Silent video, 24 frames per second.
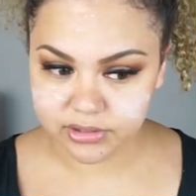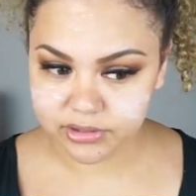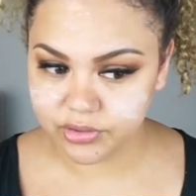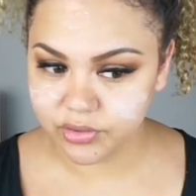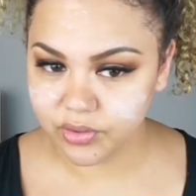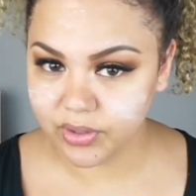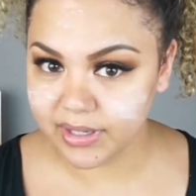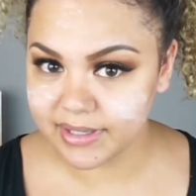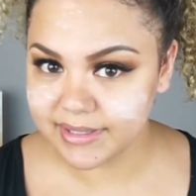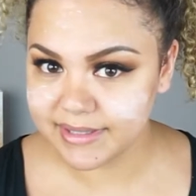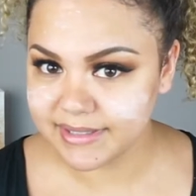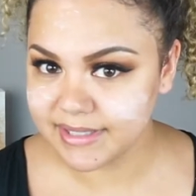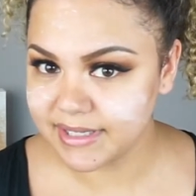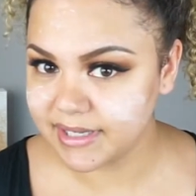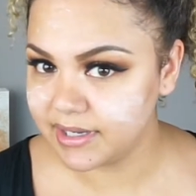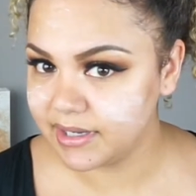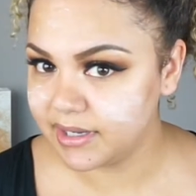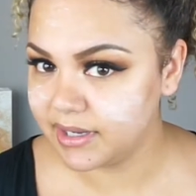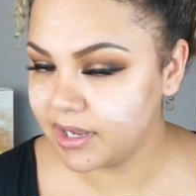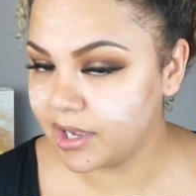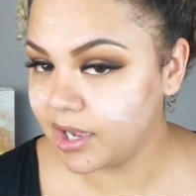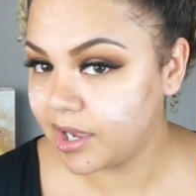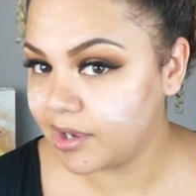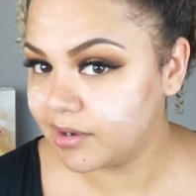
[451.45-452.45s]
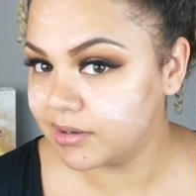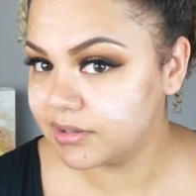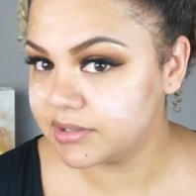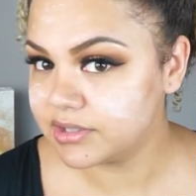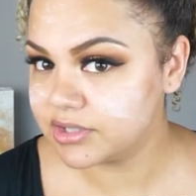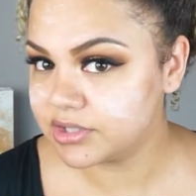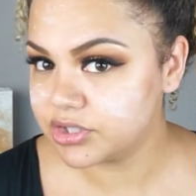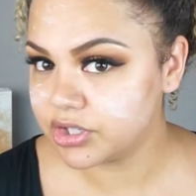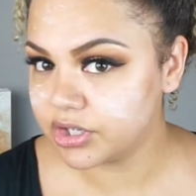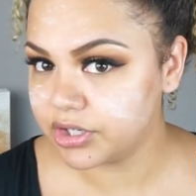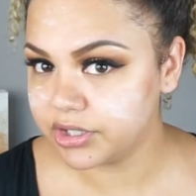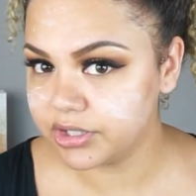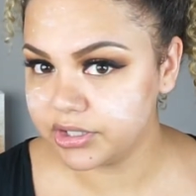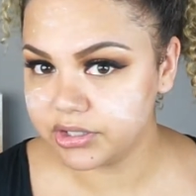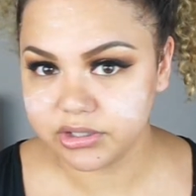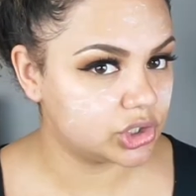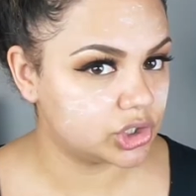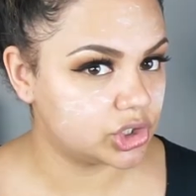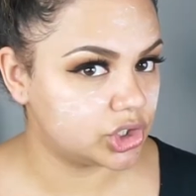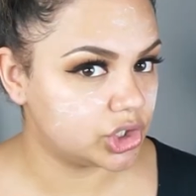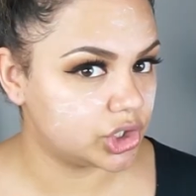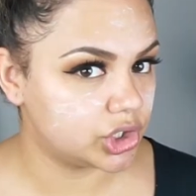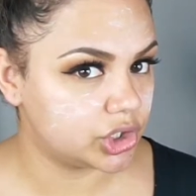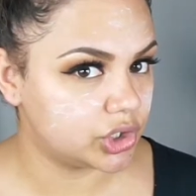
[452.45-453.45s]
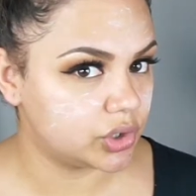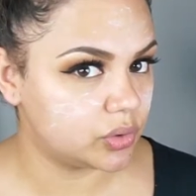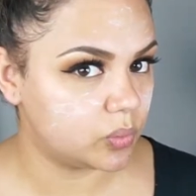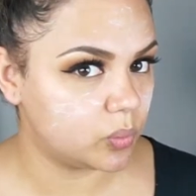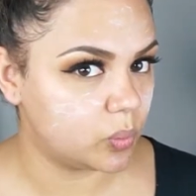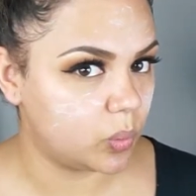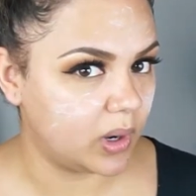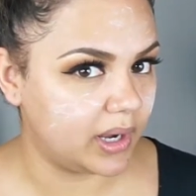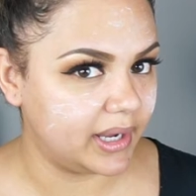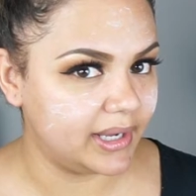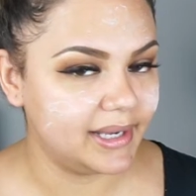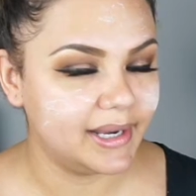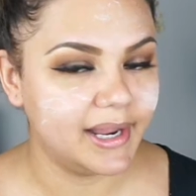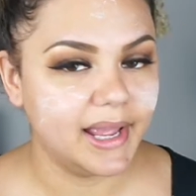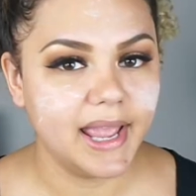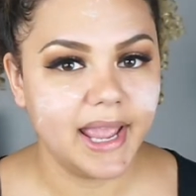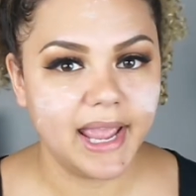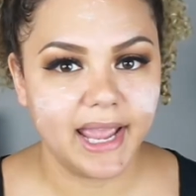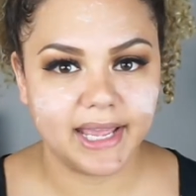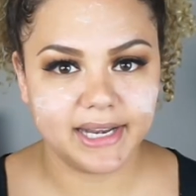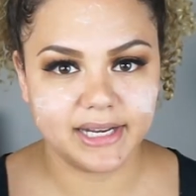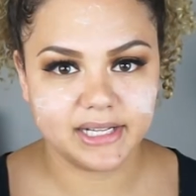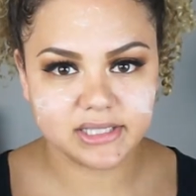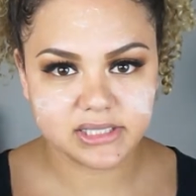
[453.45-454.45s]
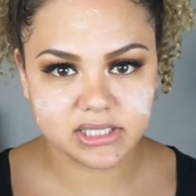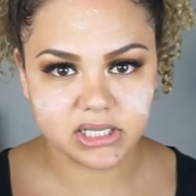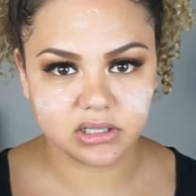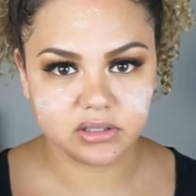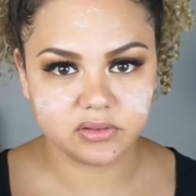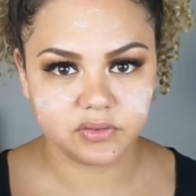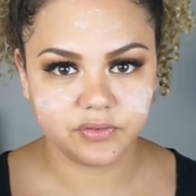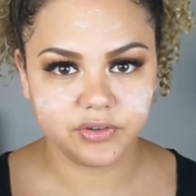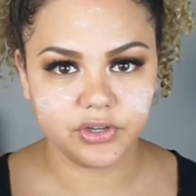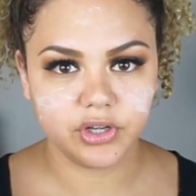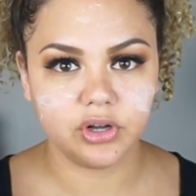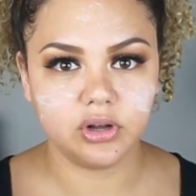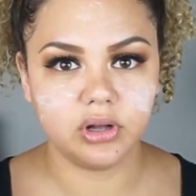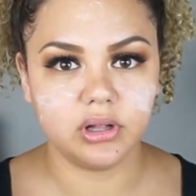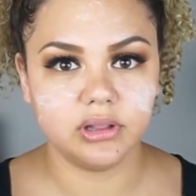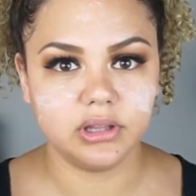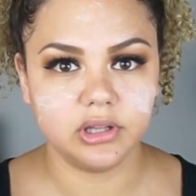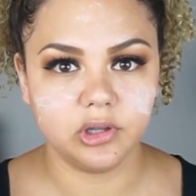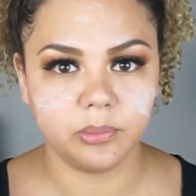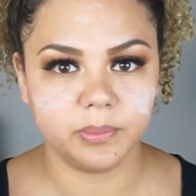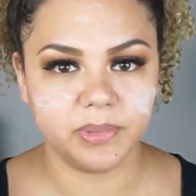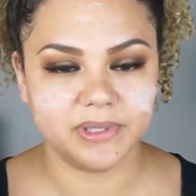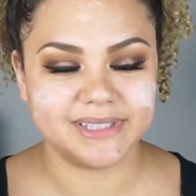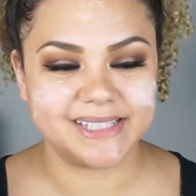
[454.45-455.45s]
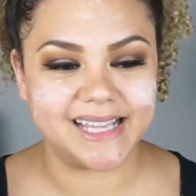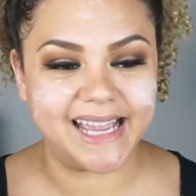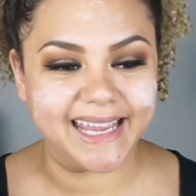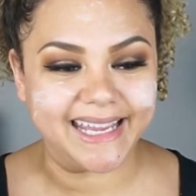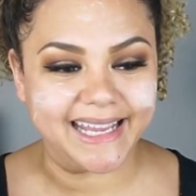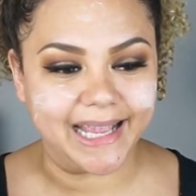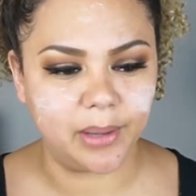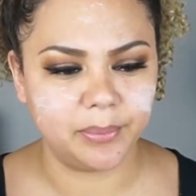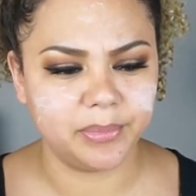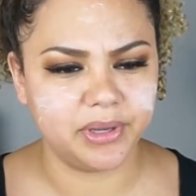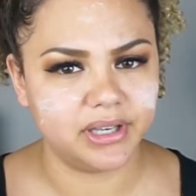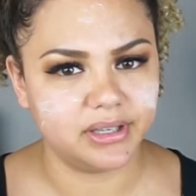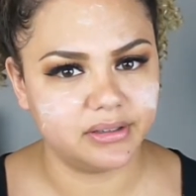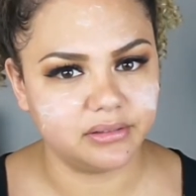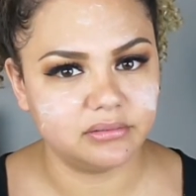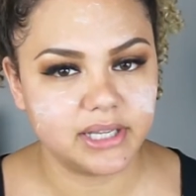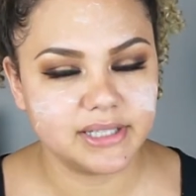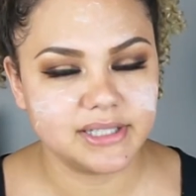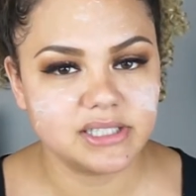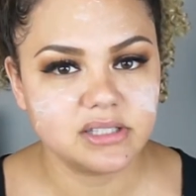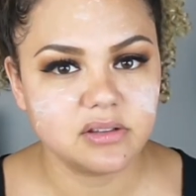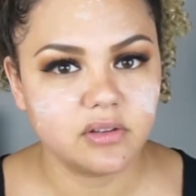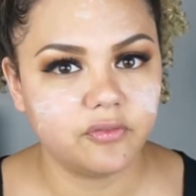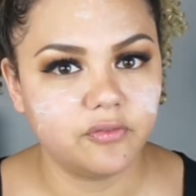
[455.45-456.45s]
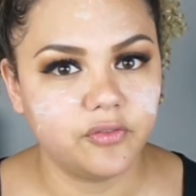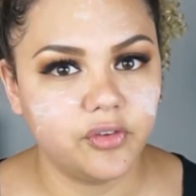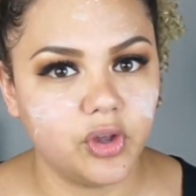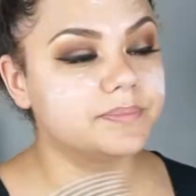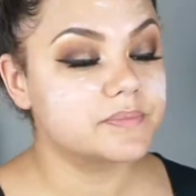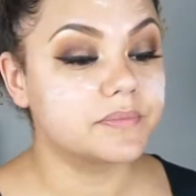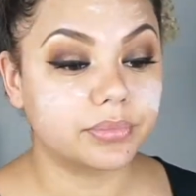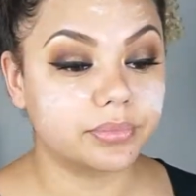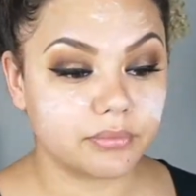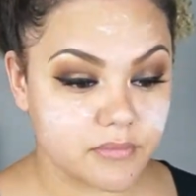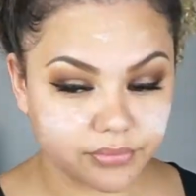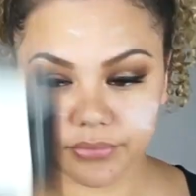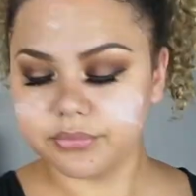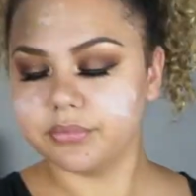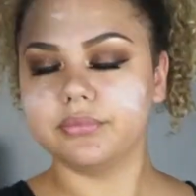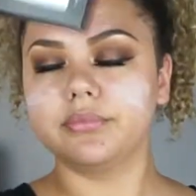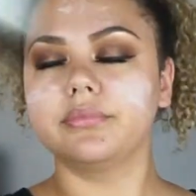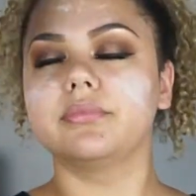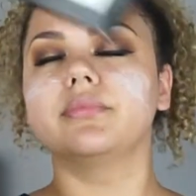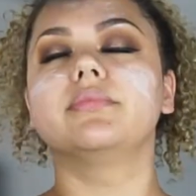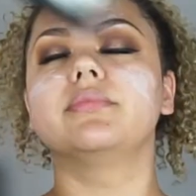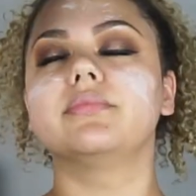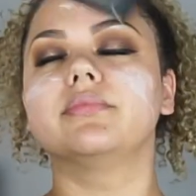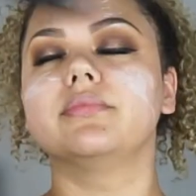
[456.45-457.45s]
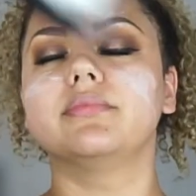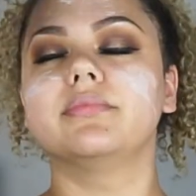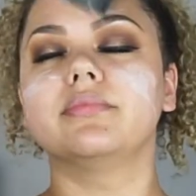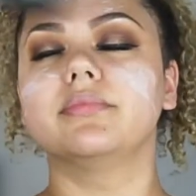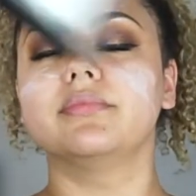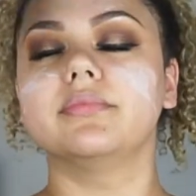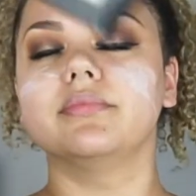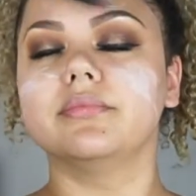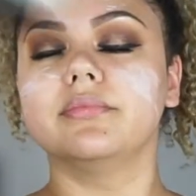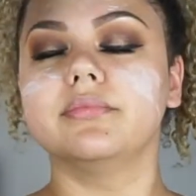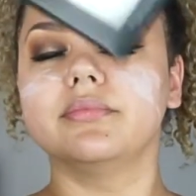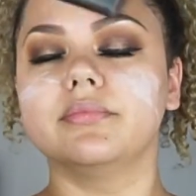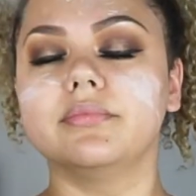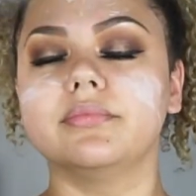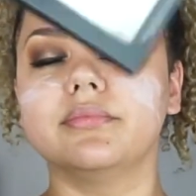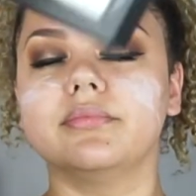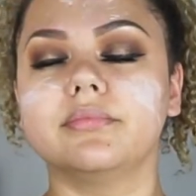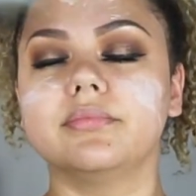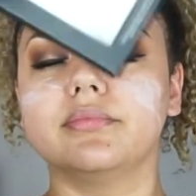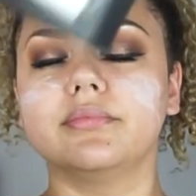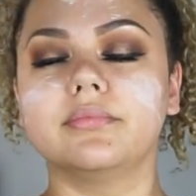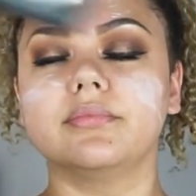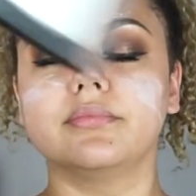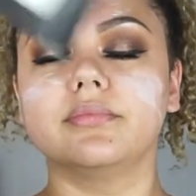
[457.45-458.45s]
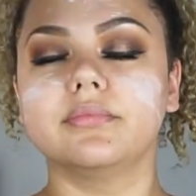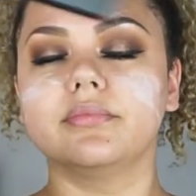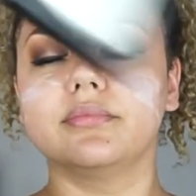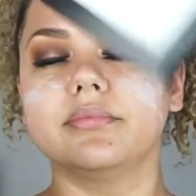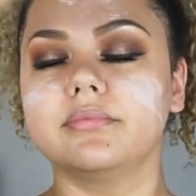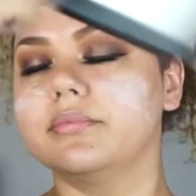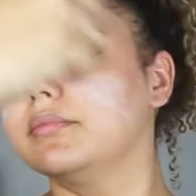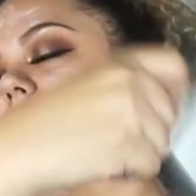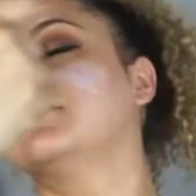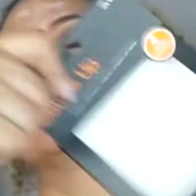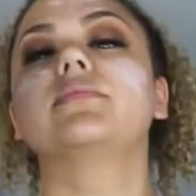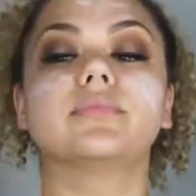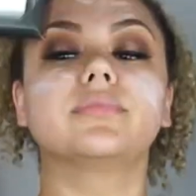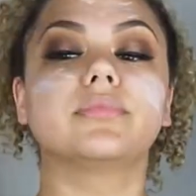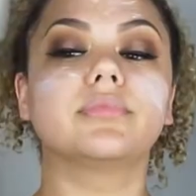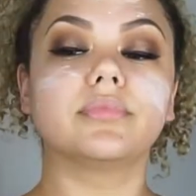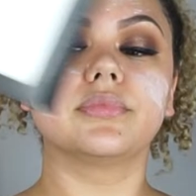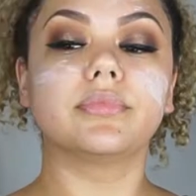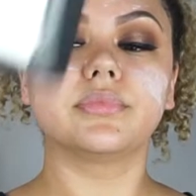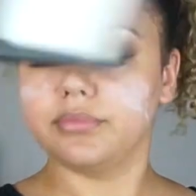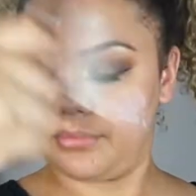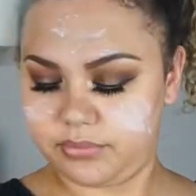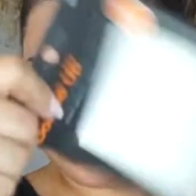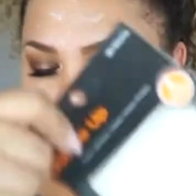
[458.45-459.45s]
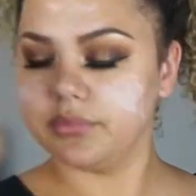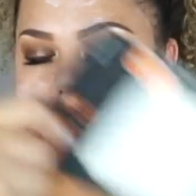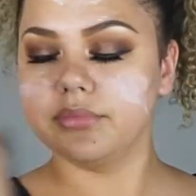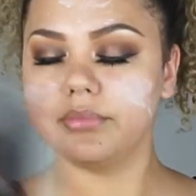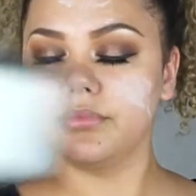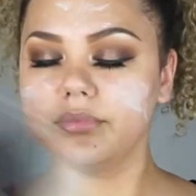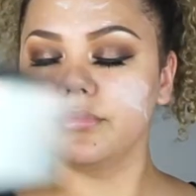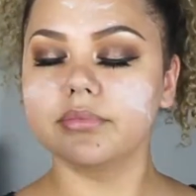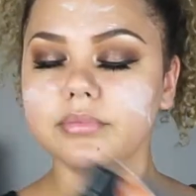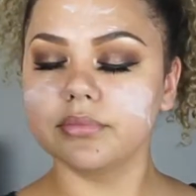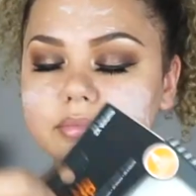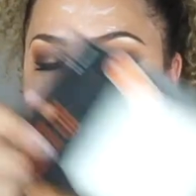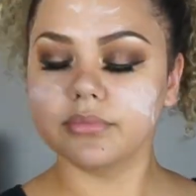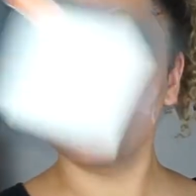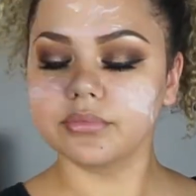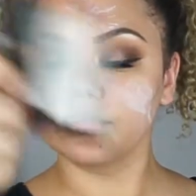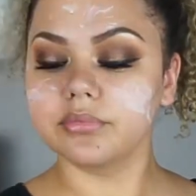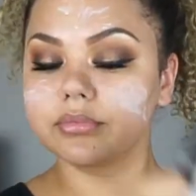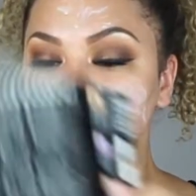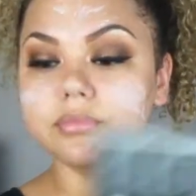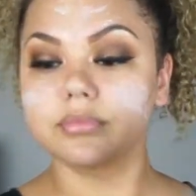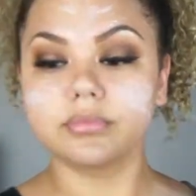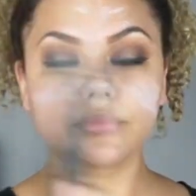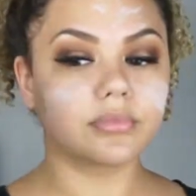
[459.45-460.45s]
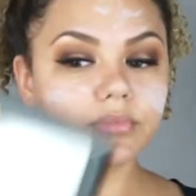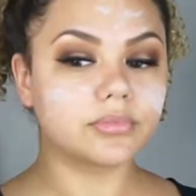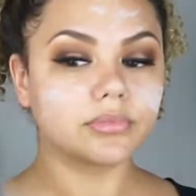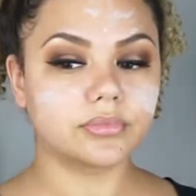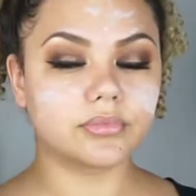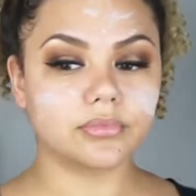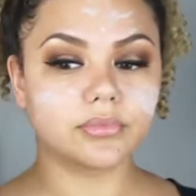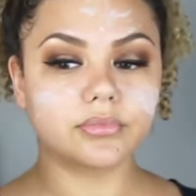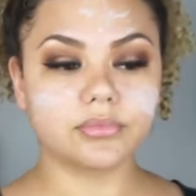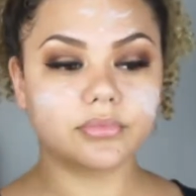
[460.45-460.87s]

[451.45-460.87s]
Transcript: Do you guys see how it's starting to turn white? And it does feel a little bit tight. I mean, it doesn't feel like a tightening mask or anything like that, but you do feel a little bit of it.